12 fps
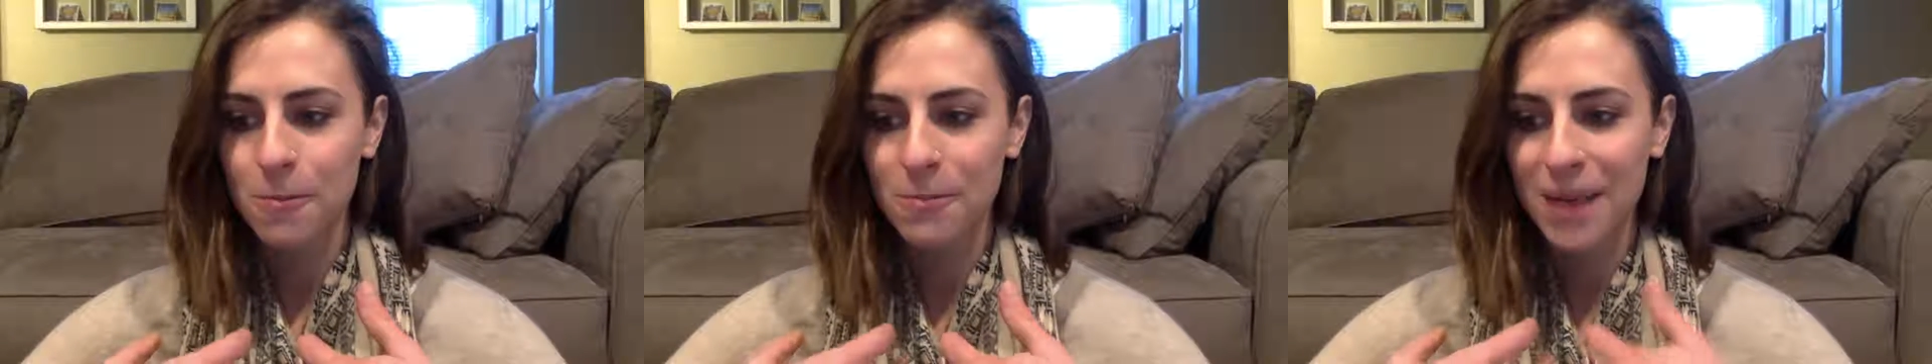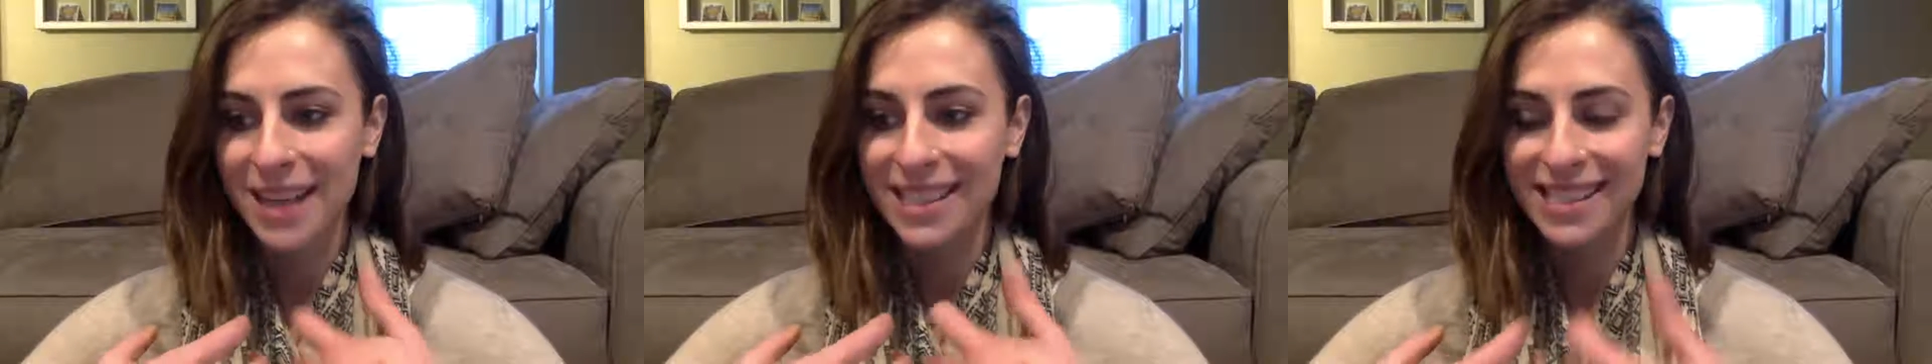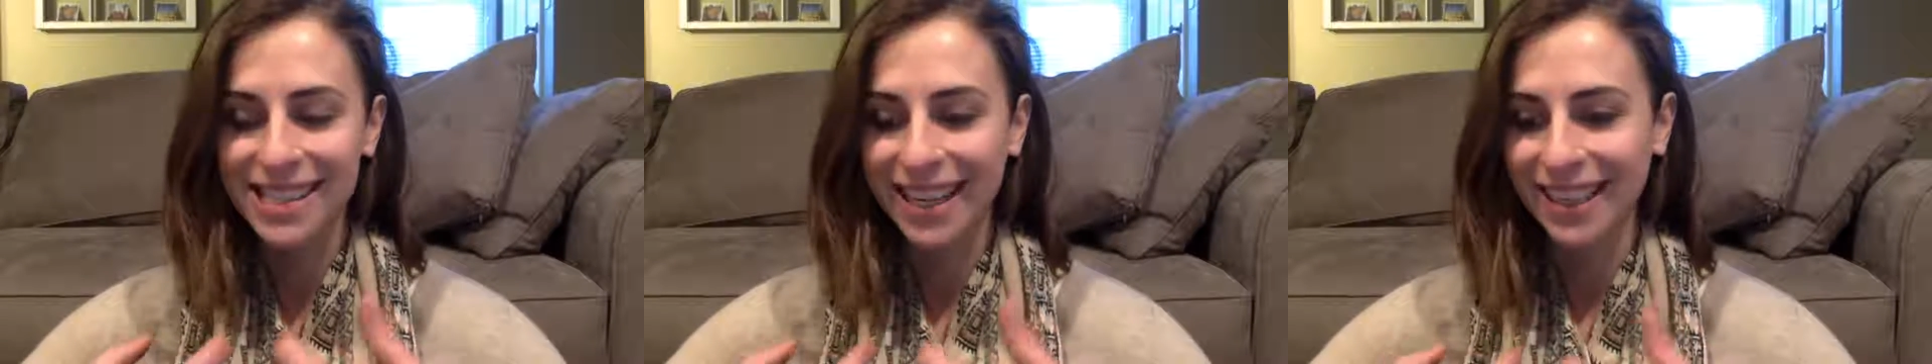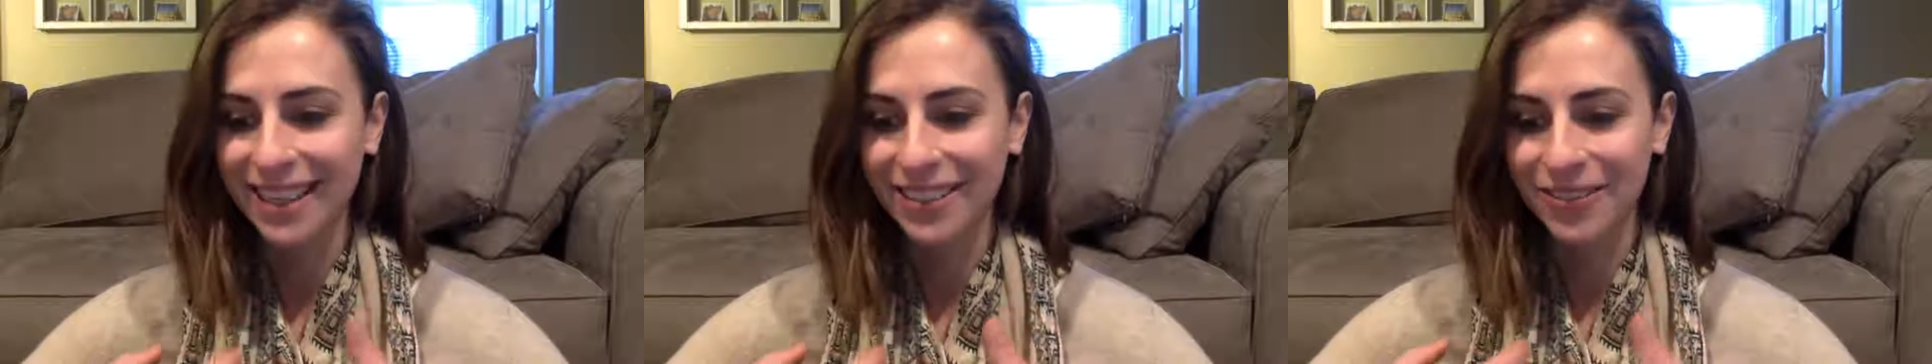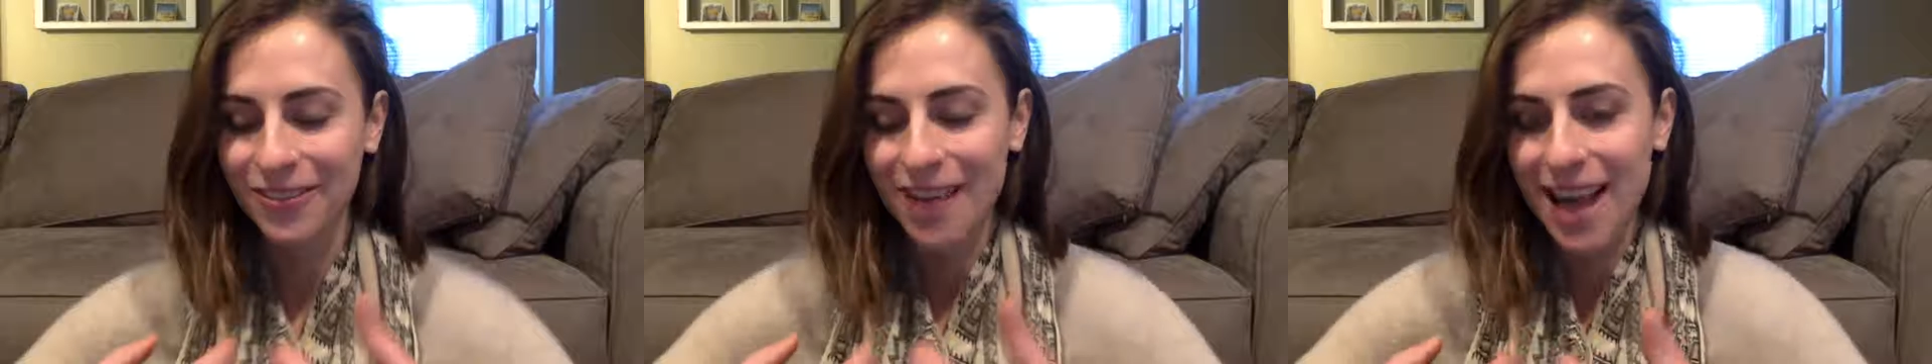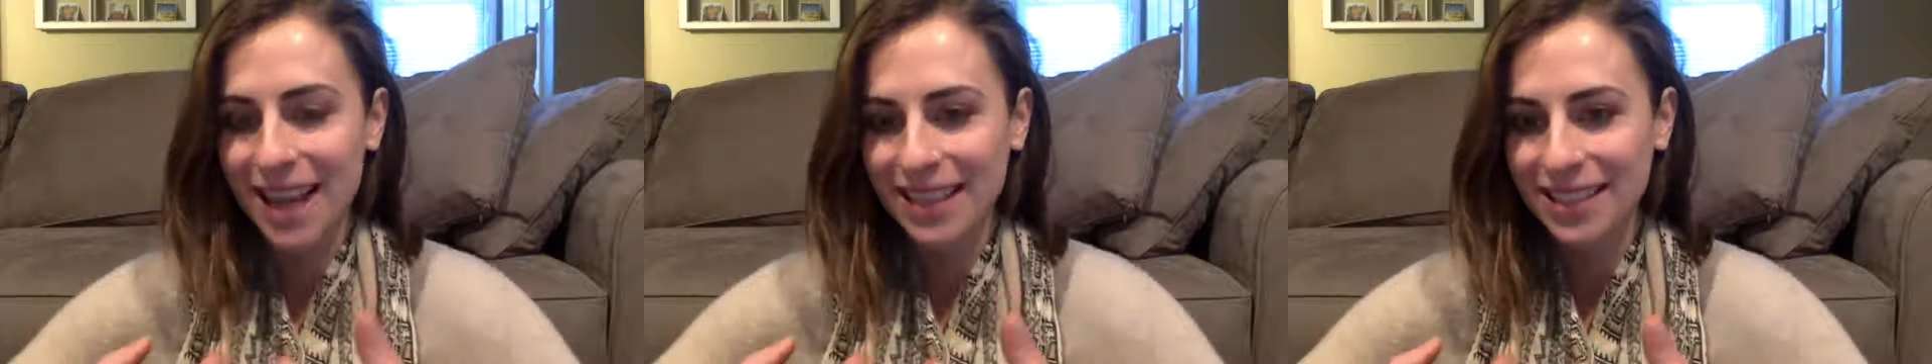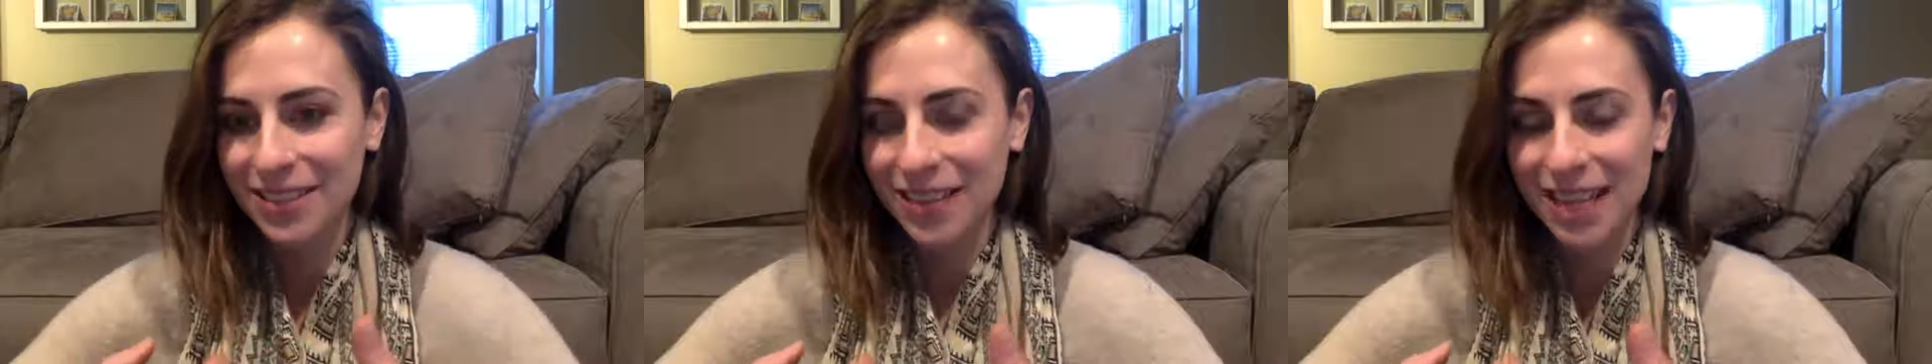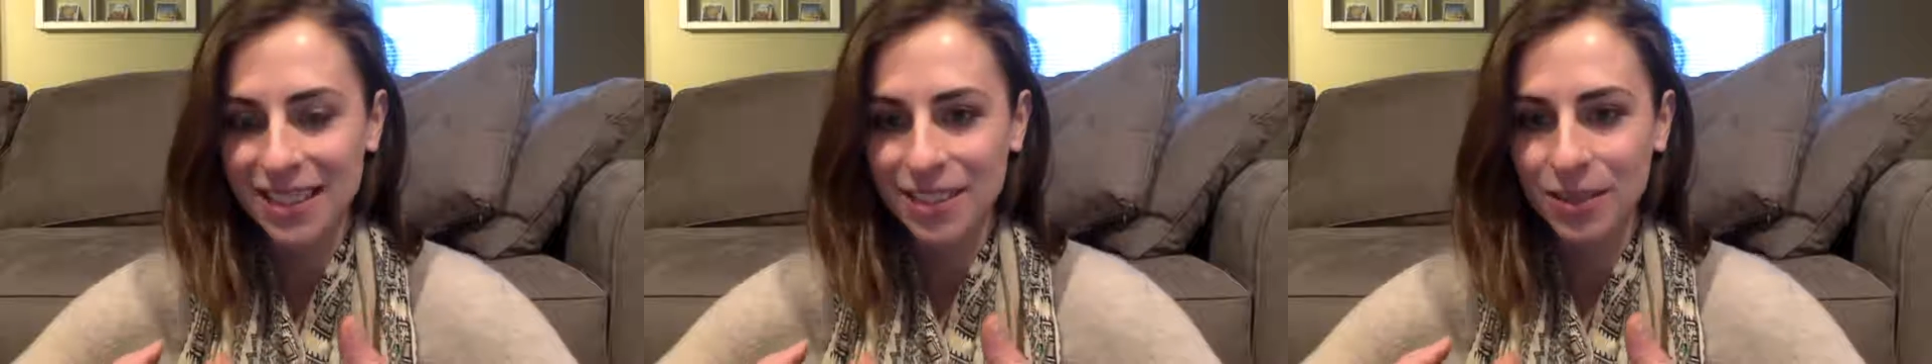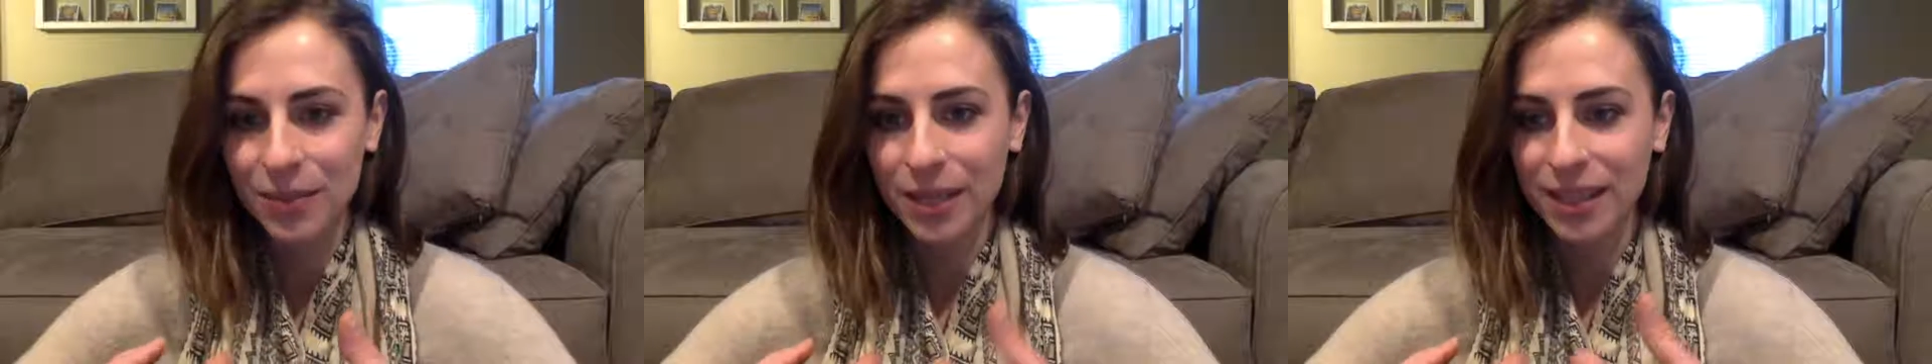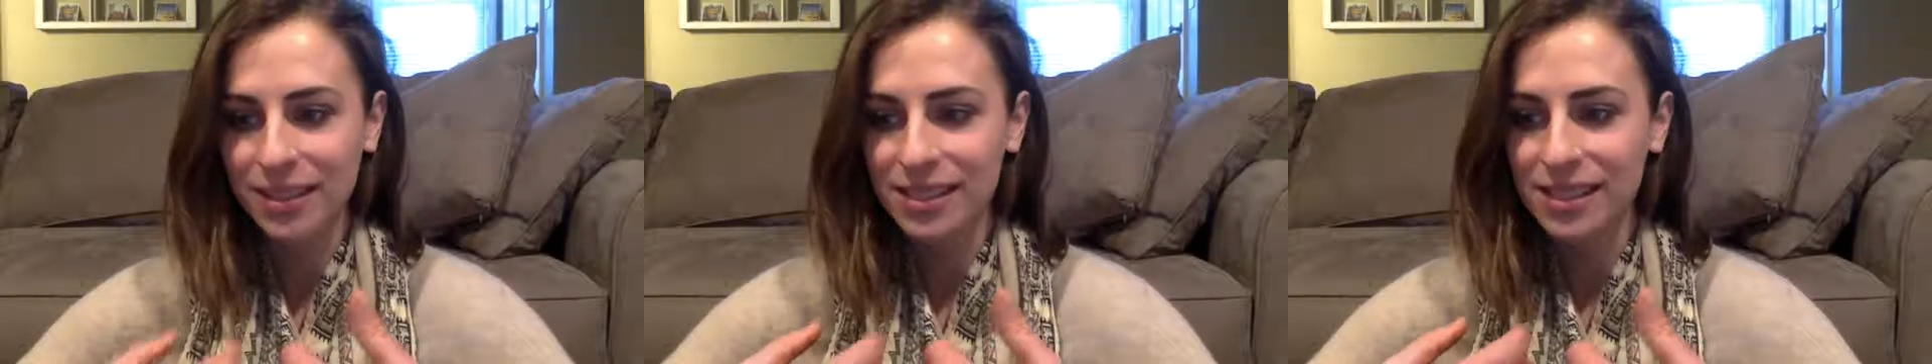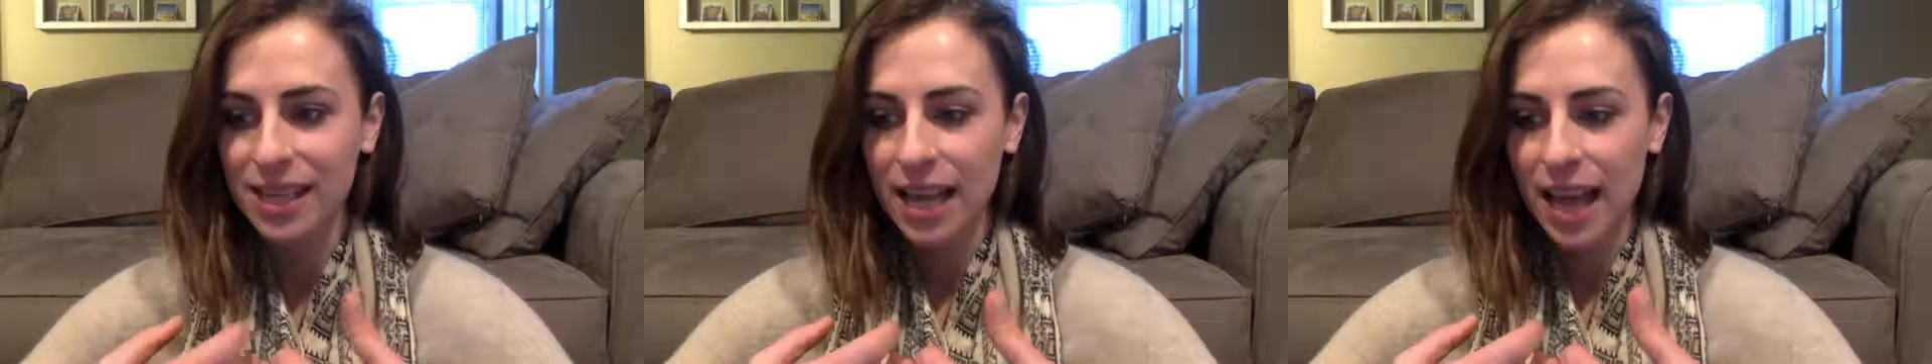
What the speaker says: my desire of why I do what I do, because